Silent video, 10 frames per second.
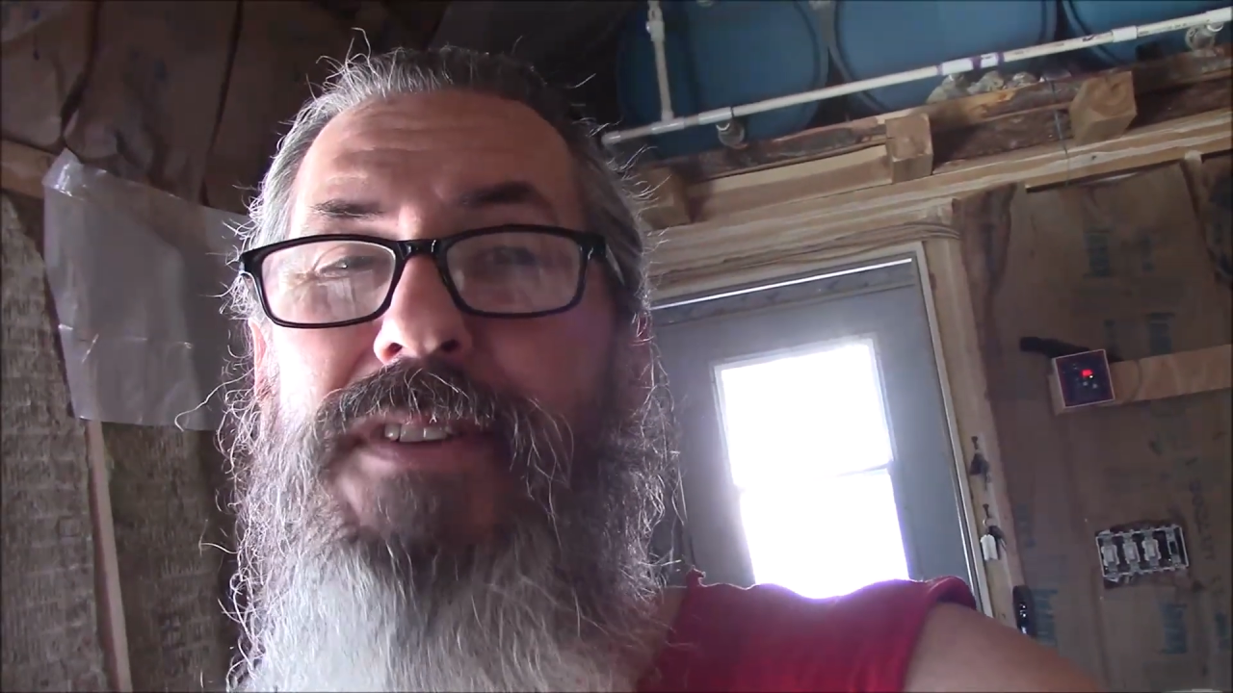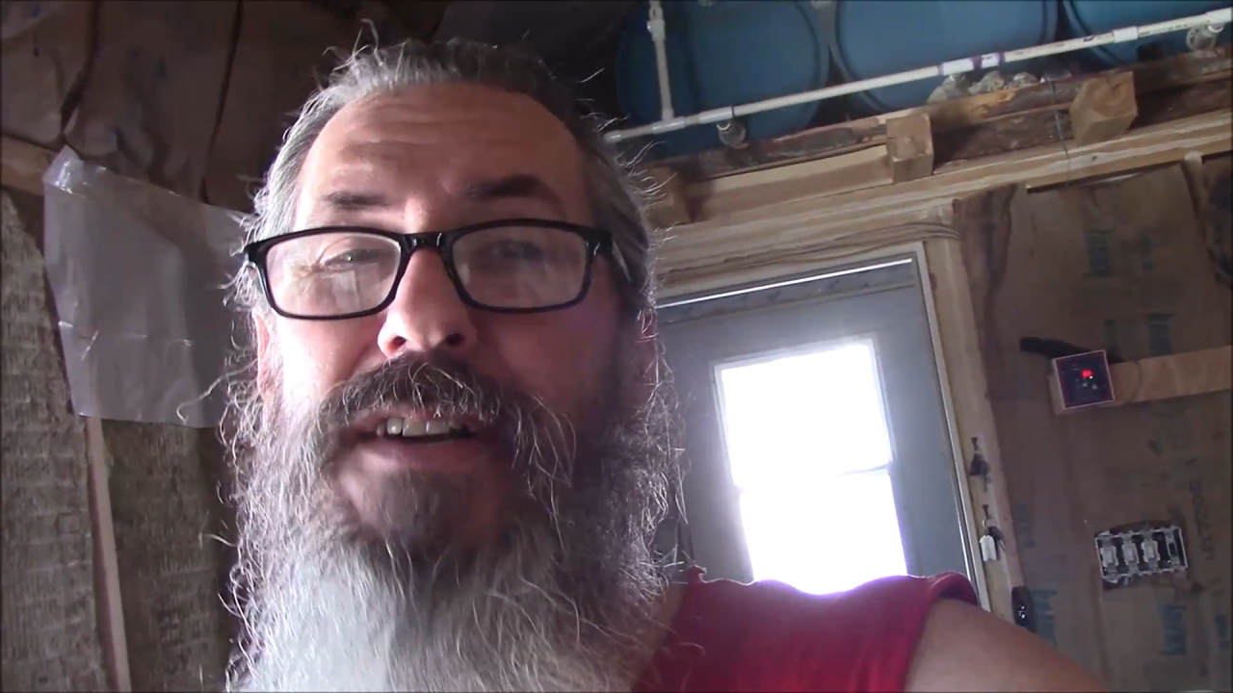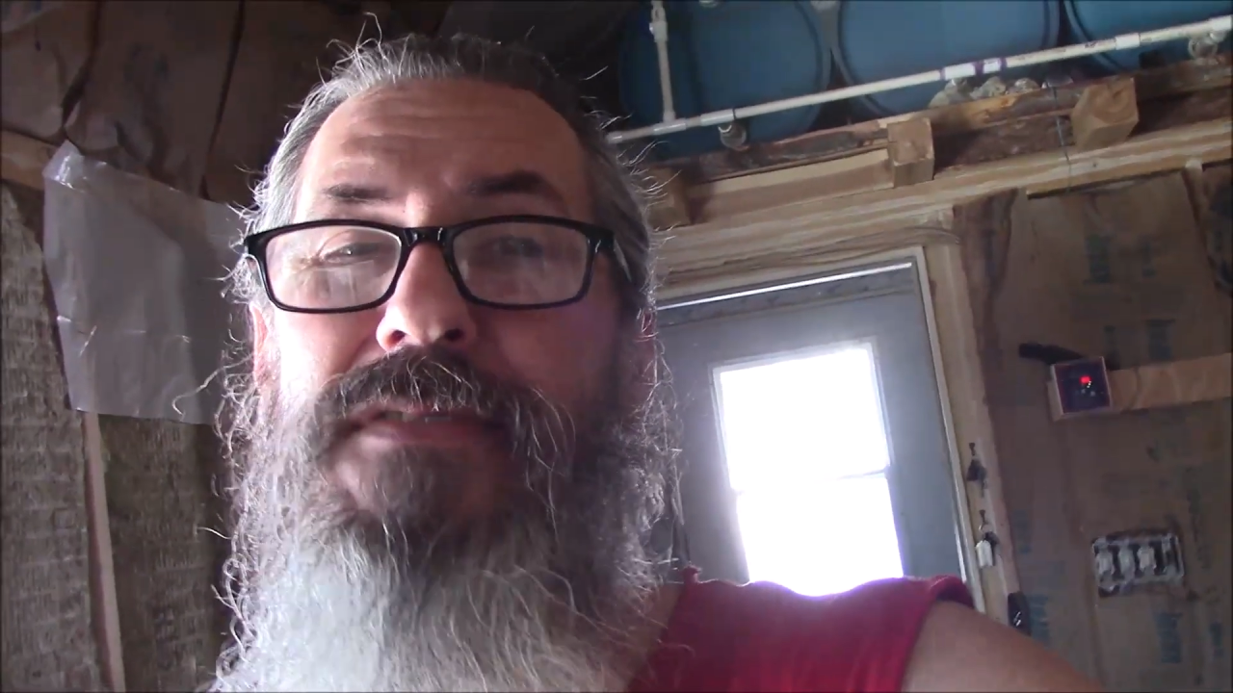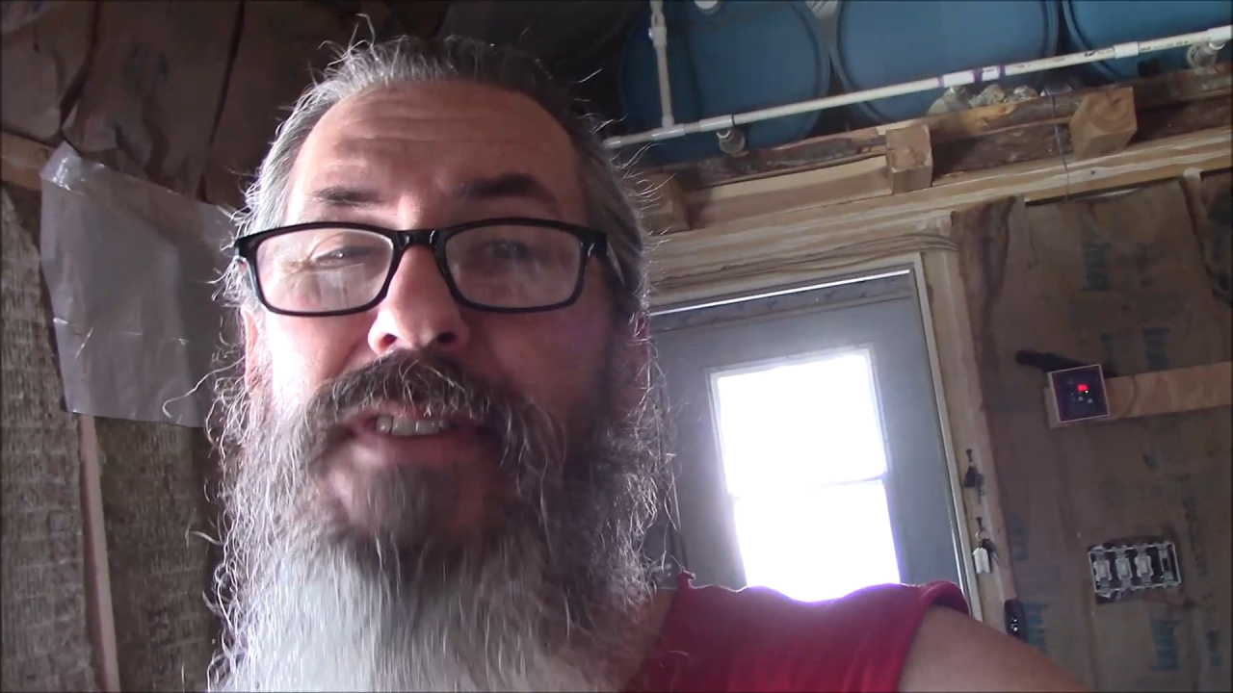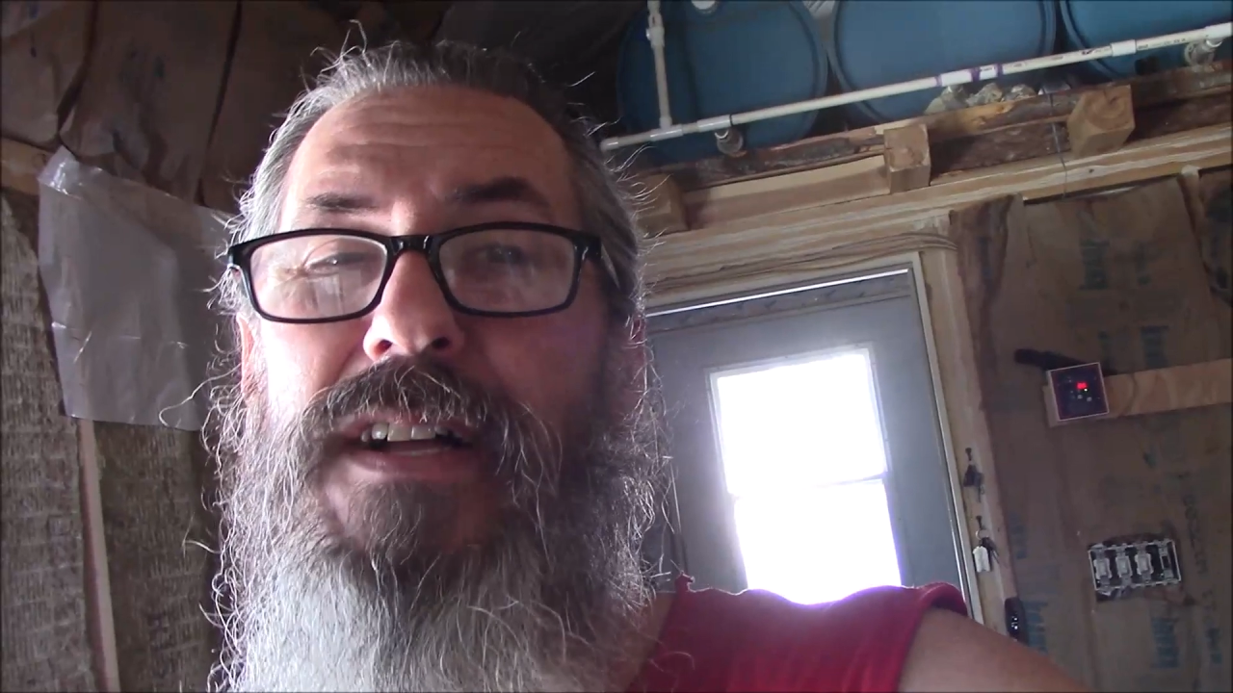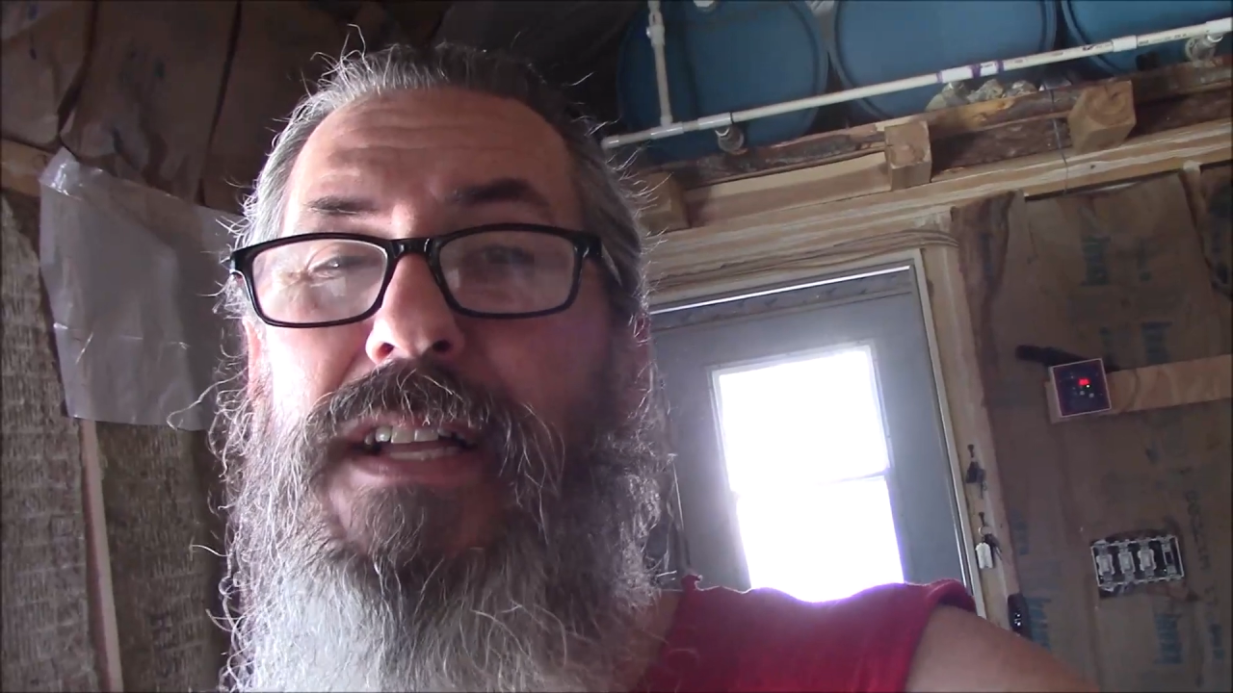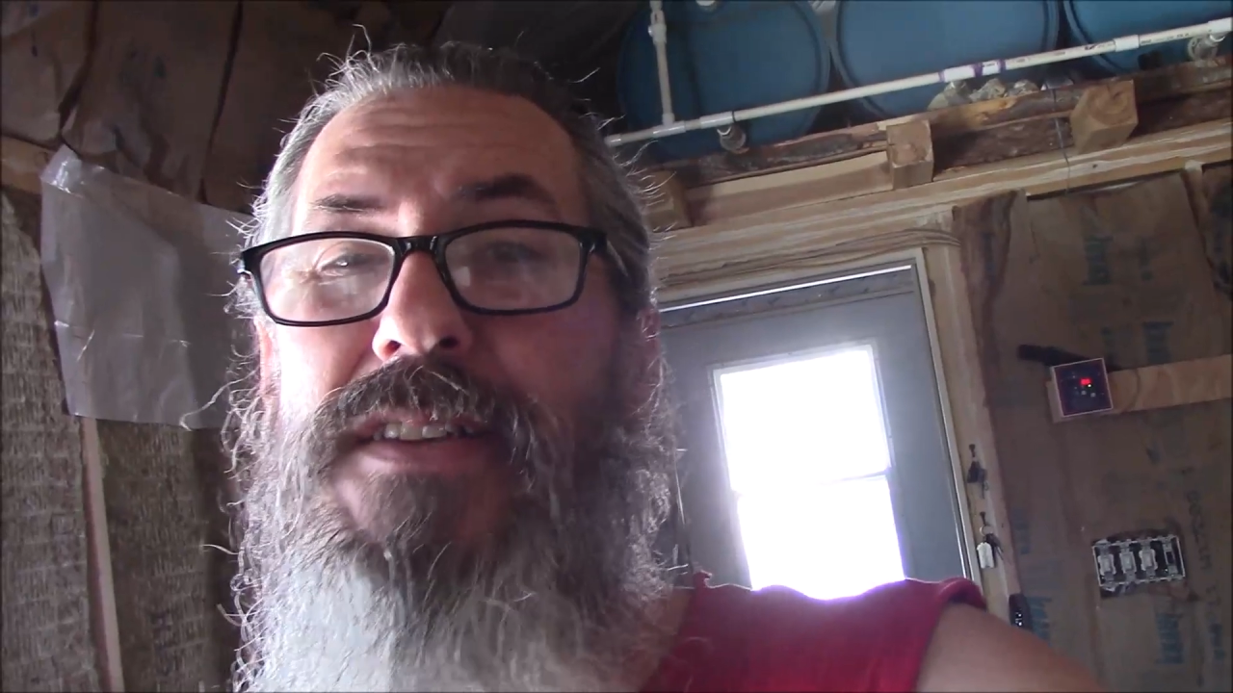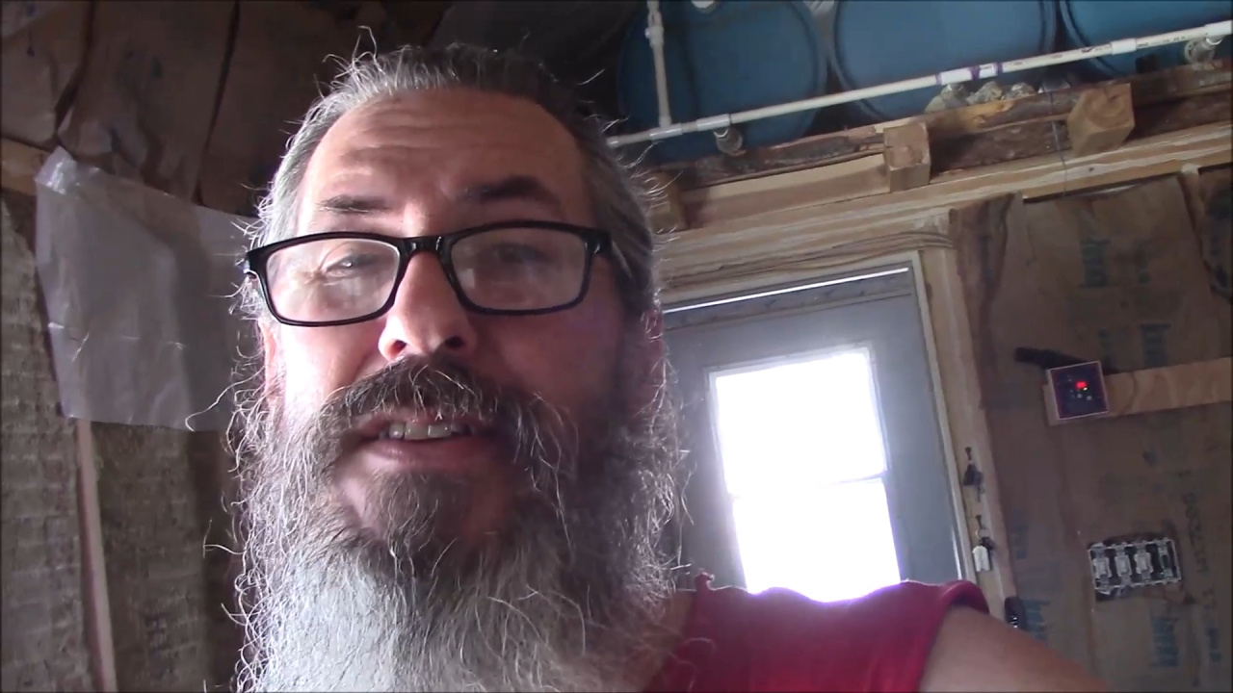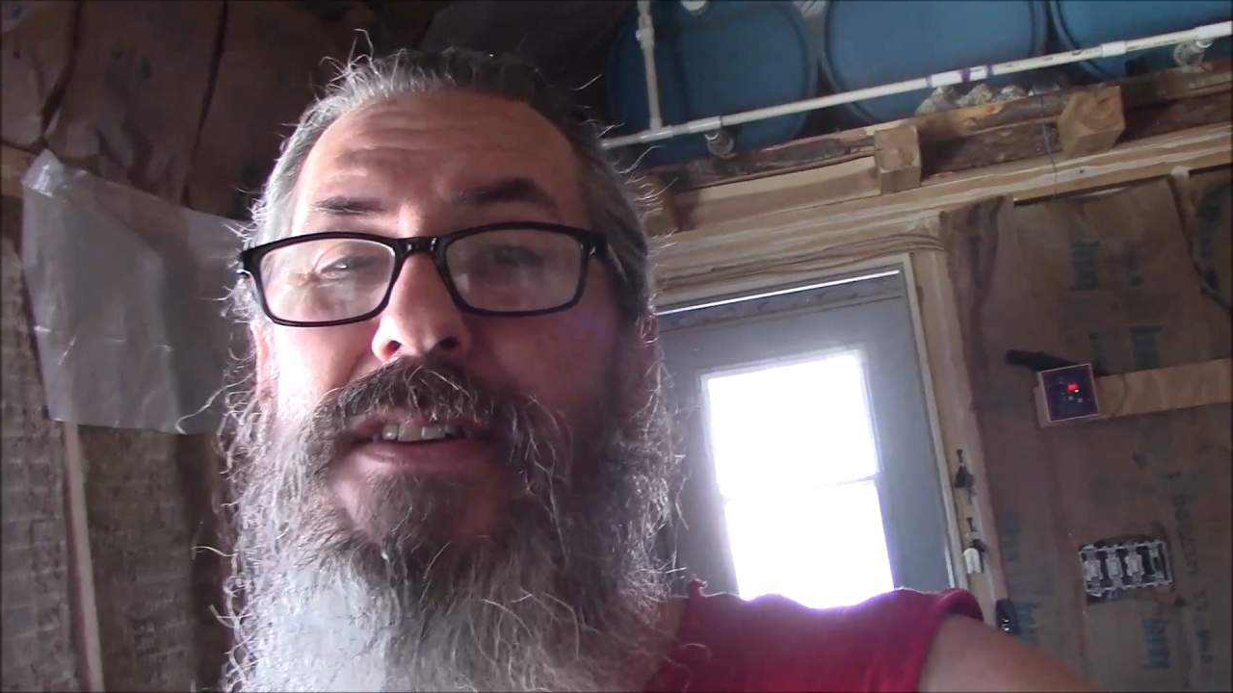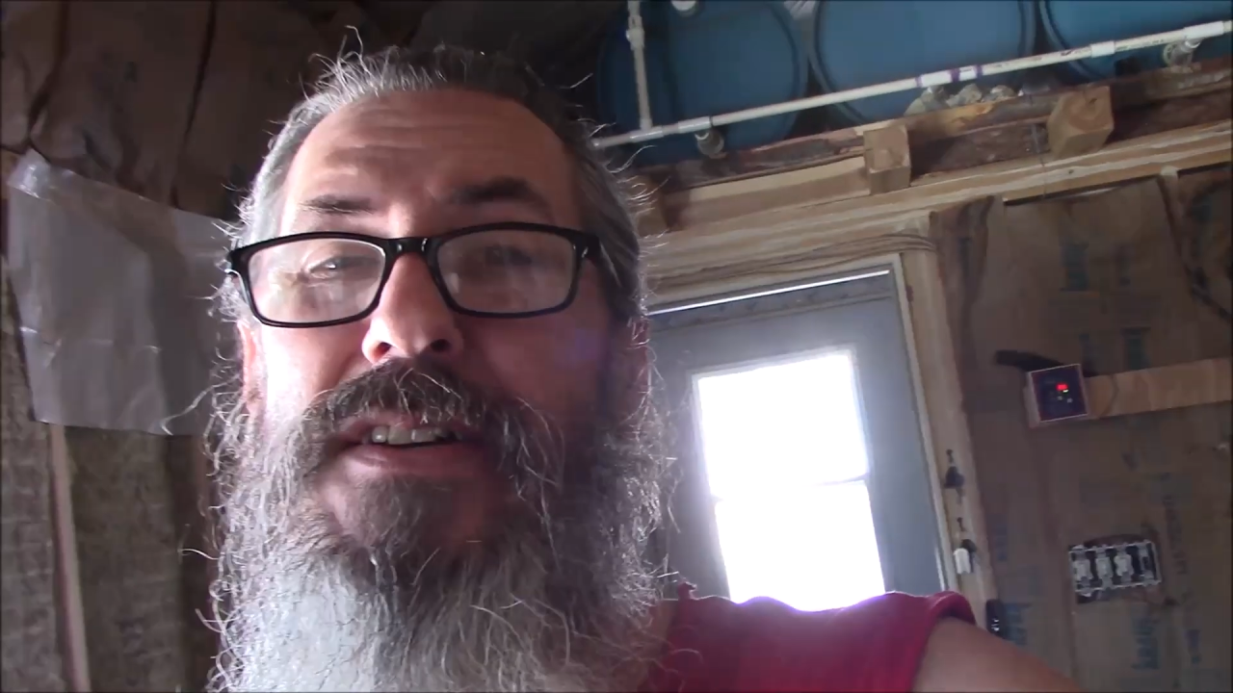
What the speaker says: at our follies.